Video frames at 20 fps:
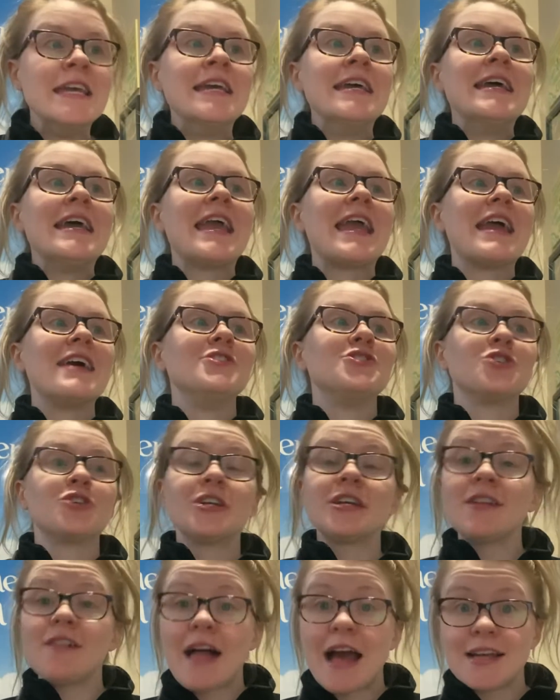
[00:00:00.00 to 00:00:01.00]
And
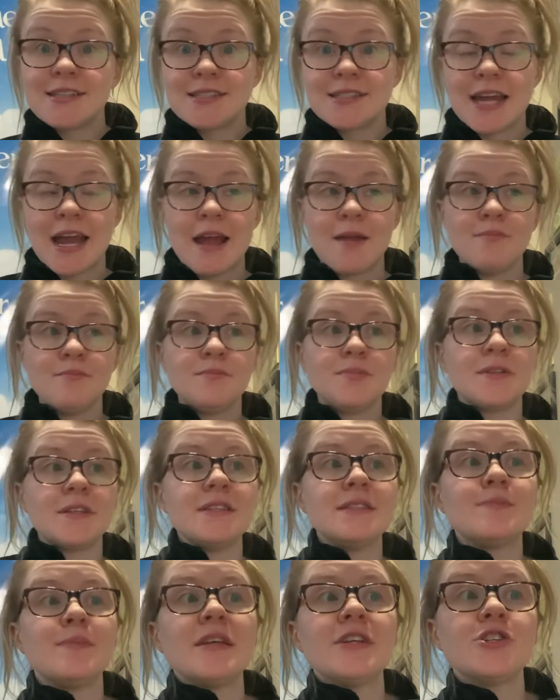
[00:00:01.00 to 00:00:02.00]
during class time,
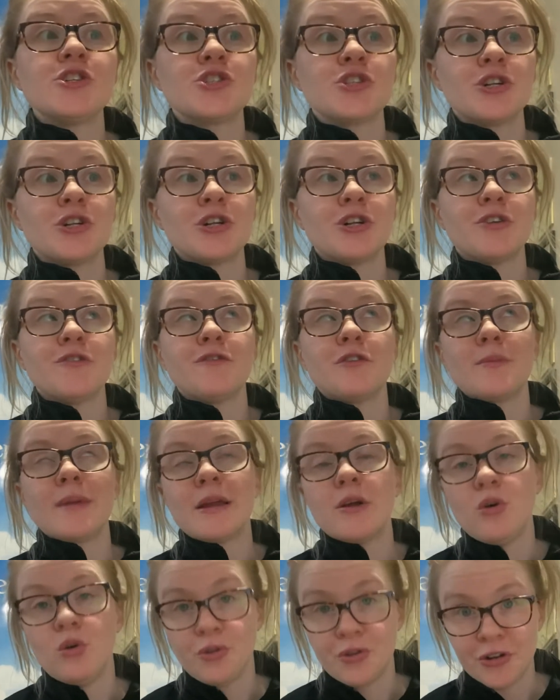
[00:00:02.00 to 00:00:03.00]
please make sure for my
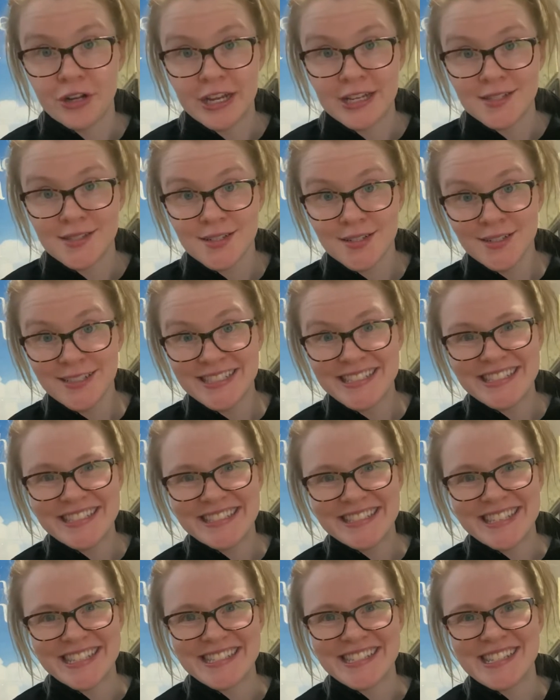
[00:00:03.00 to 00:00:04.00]
older dancers,
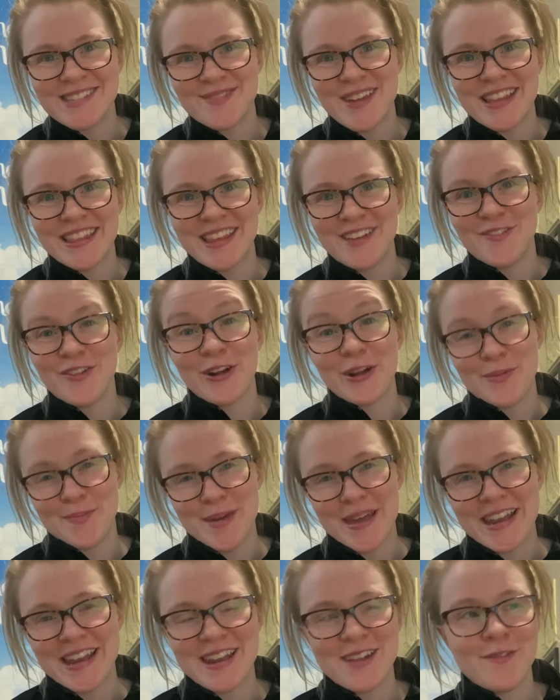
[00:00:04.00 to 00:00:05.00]
this is mainly for
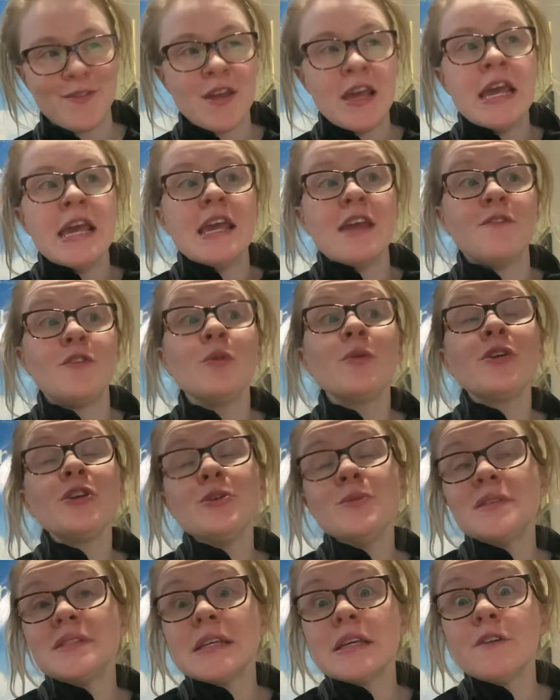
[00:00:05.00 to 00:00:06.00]
competitive, if you are
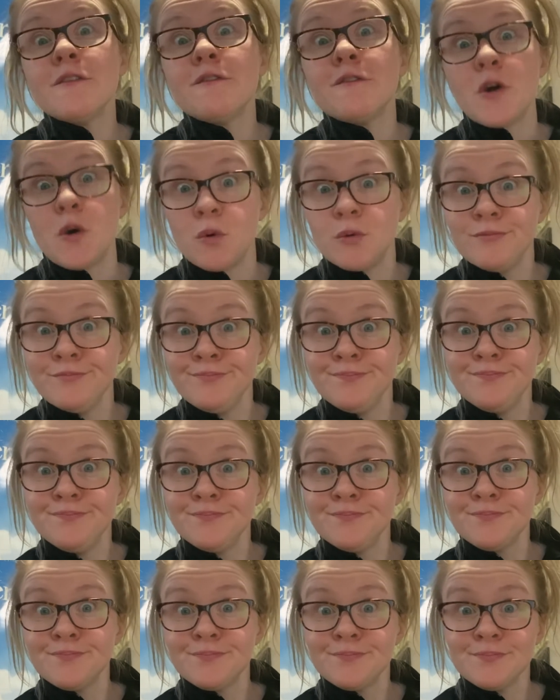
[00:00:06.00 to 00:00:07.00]
using a phone,
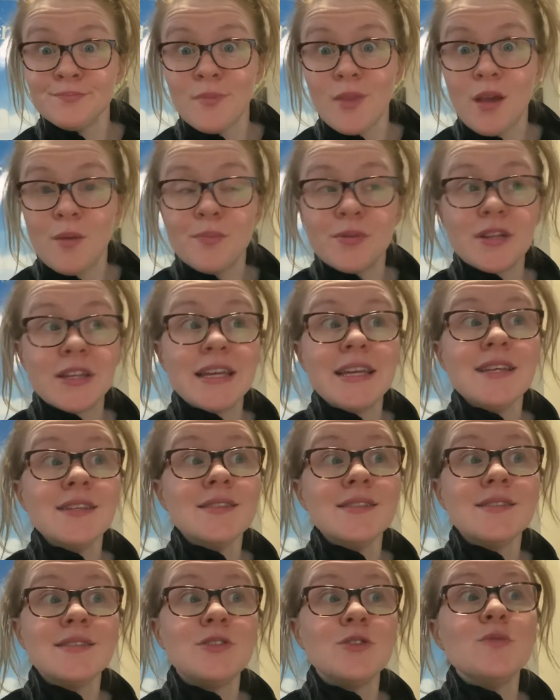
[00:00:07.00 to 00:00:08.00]

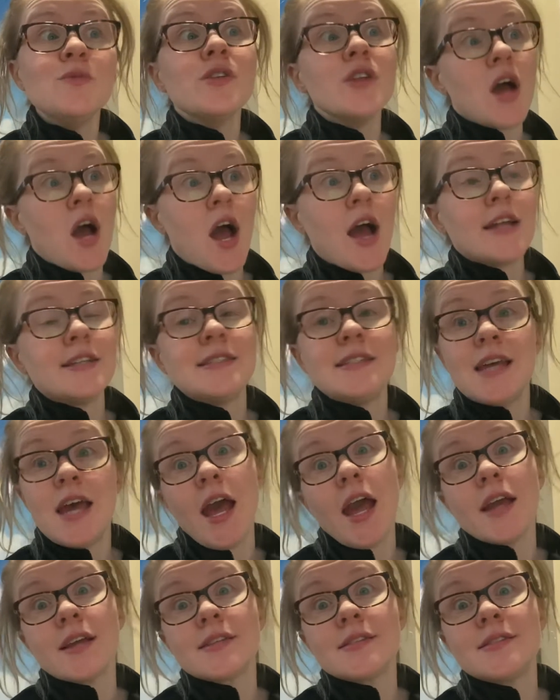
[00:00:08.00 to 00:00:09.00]
please do not
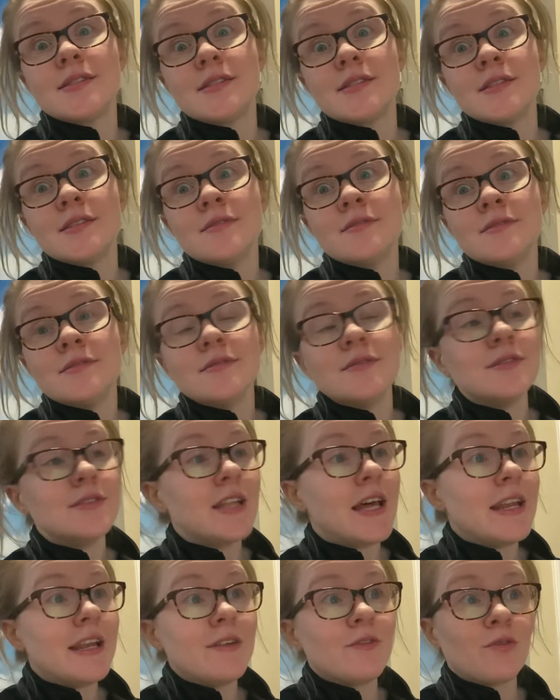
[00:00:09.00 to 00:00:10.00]
text.
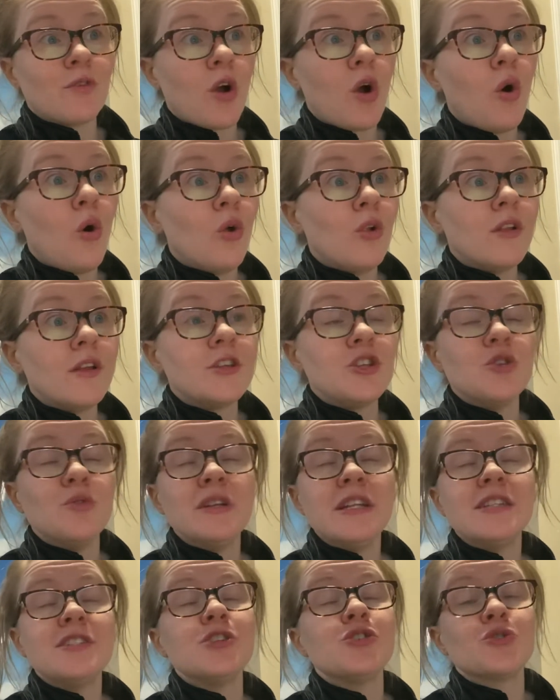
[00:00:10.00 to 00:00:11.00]
Let it roll. You
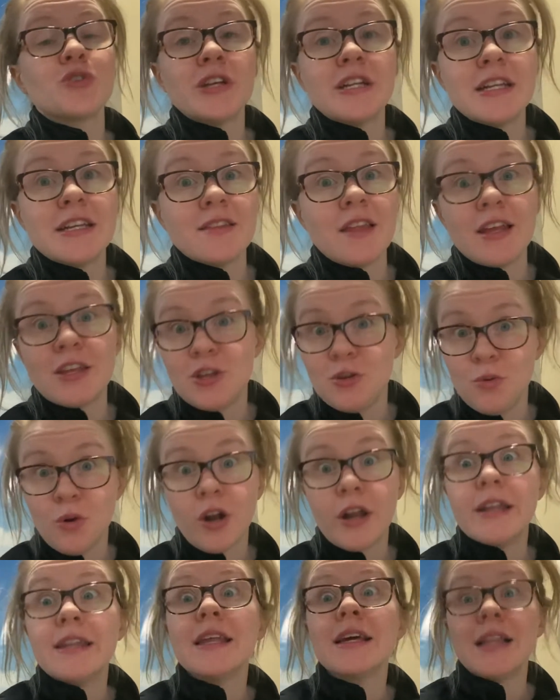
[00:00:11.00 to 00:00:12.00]
need to treat it like you are
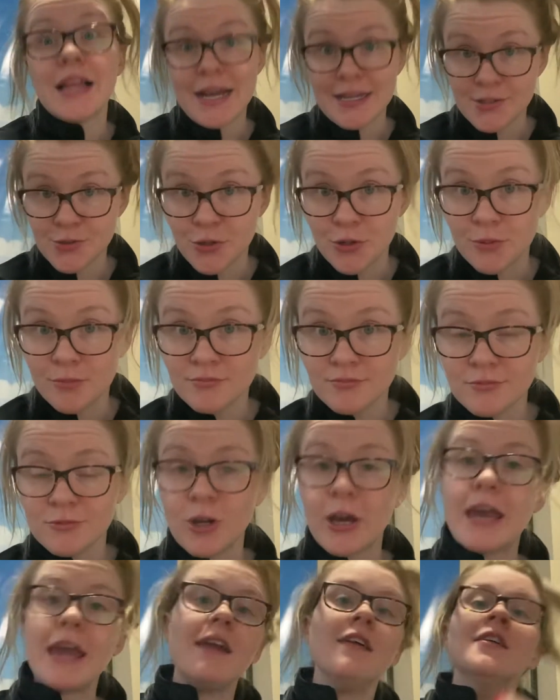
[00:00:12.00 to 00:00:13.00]
in the classroom,
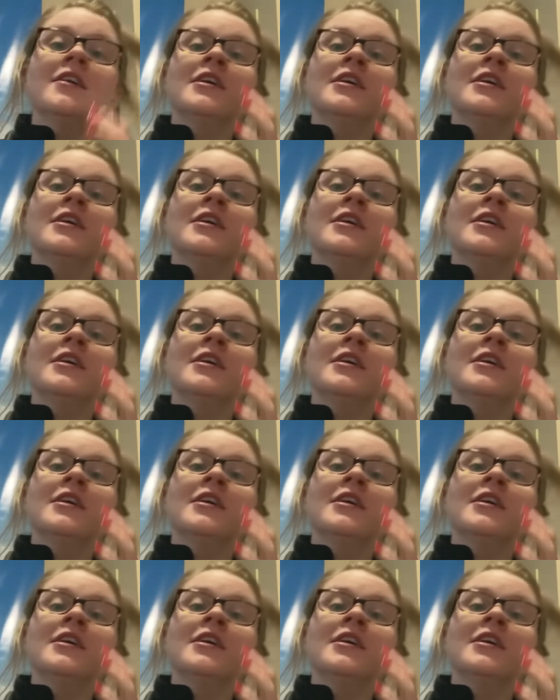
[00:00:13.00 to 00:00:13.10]
okay?